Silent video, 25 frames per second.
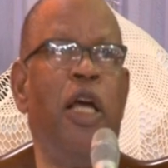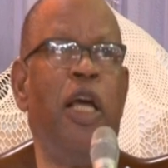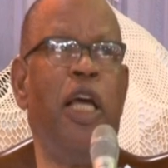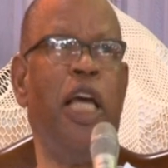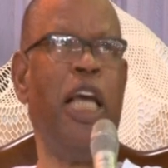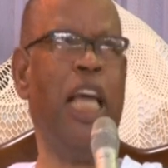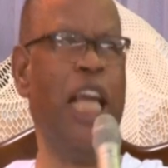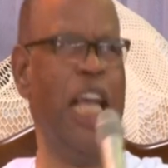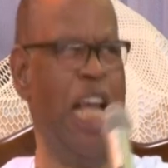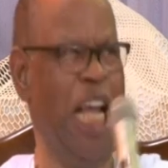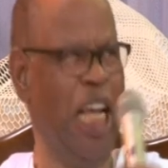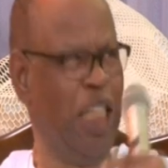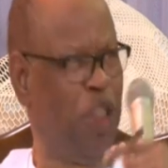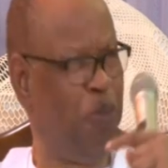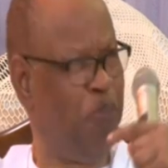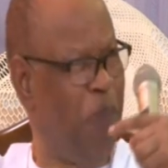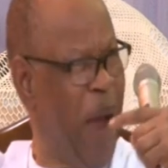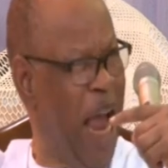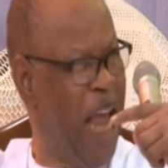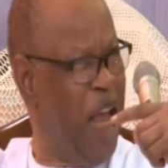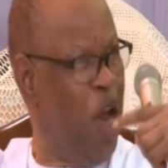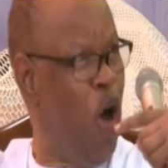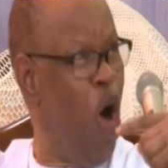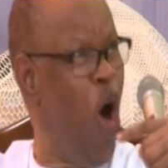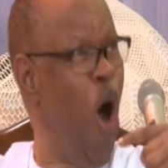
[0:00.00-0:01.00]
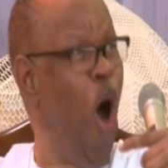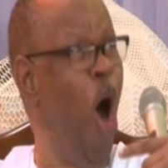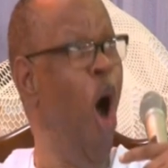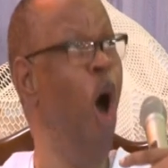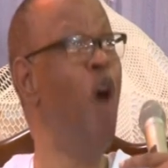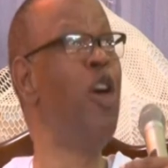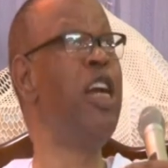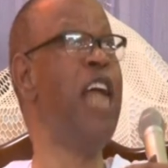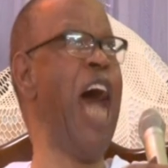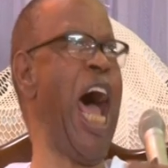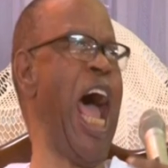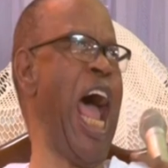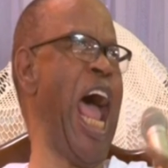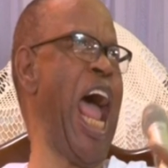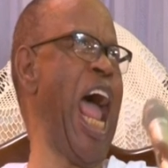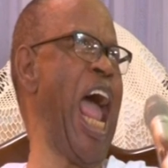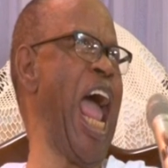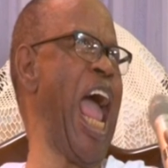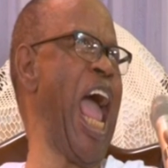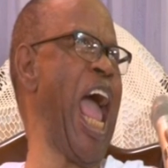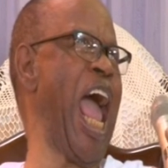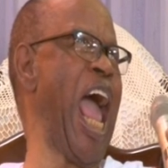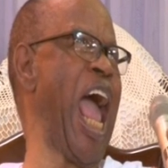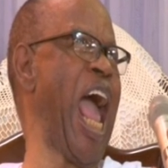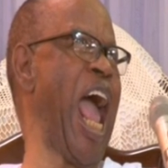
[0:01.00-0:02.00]
He is my
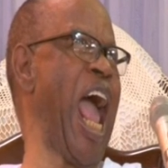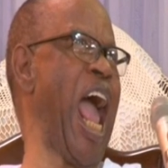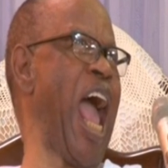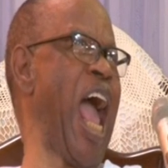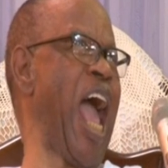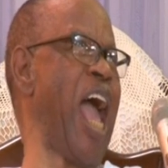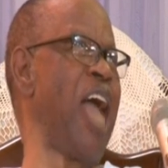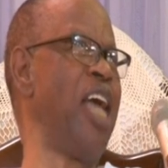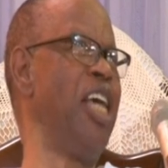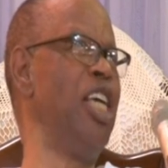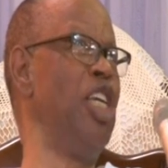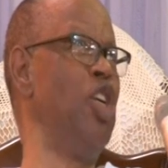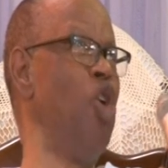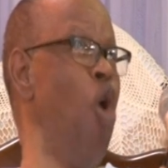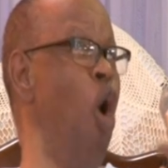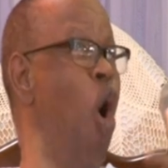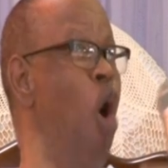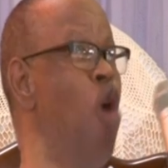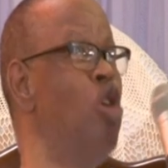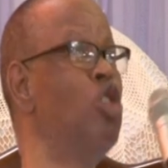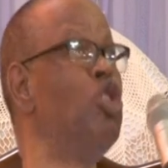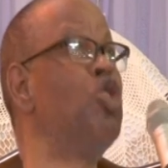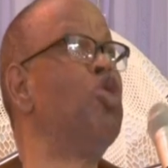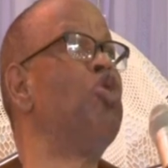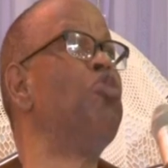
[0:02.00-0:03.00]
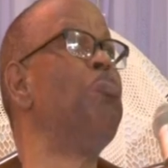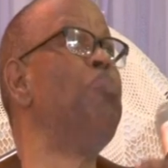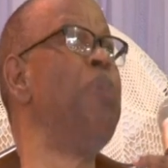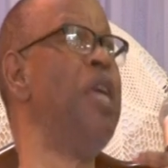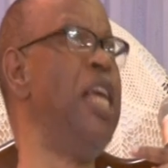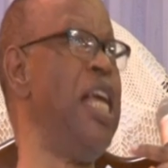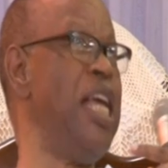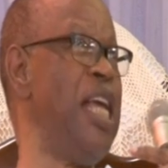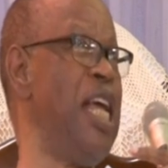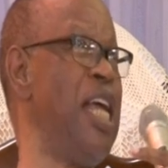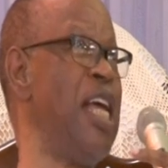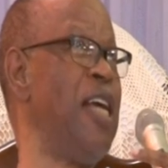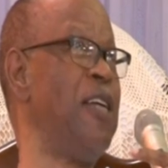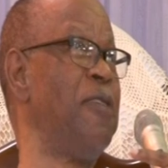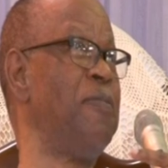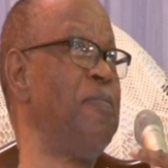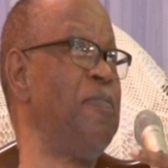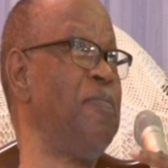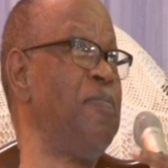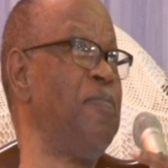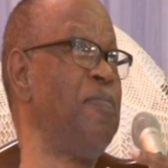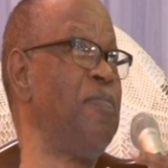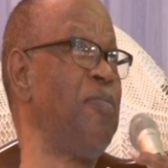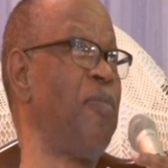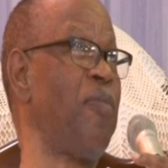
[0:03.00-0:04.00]
owner. He owns me.
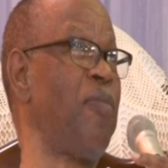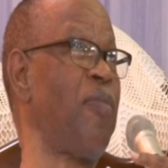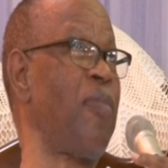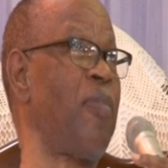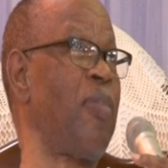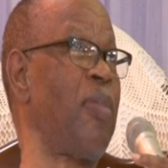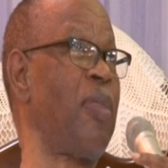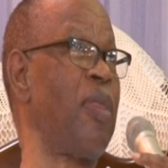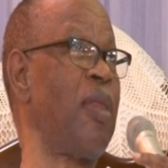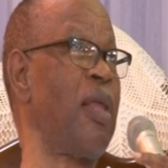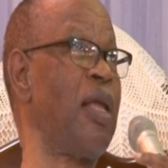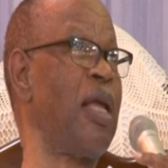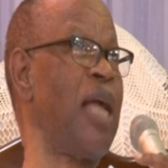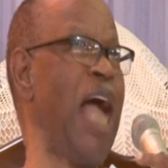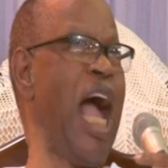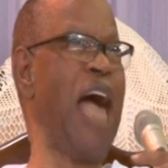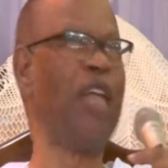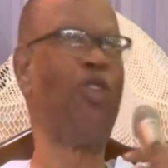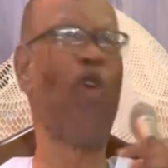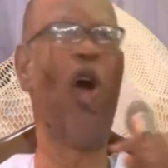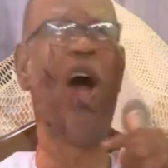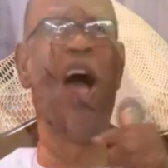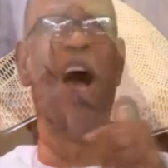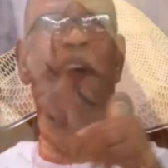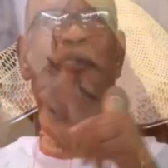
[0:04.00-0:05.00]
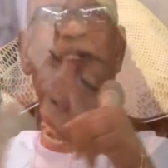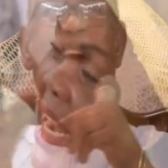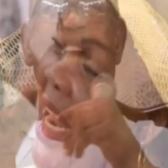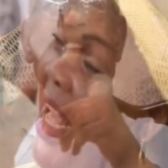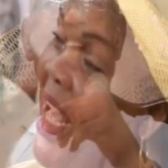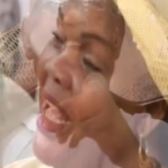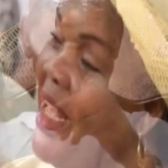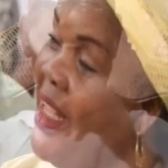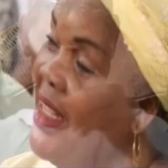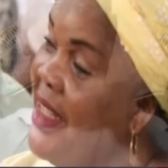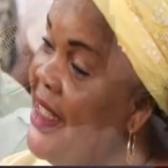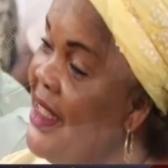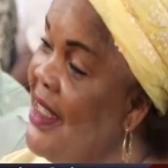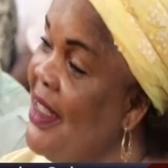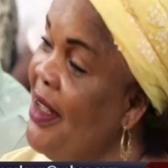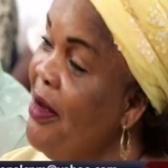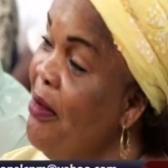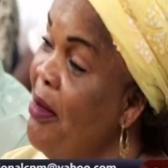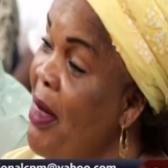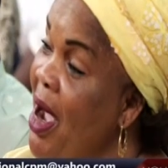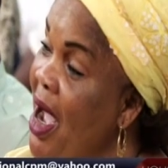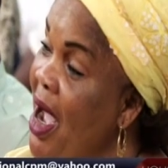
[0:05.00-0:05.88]
I don't have anything.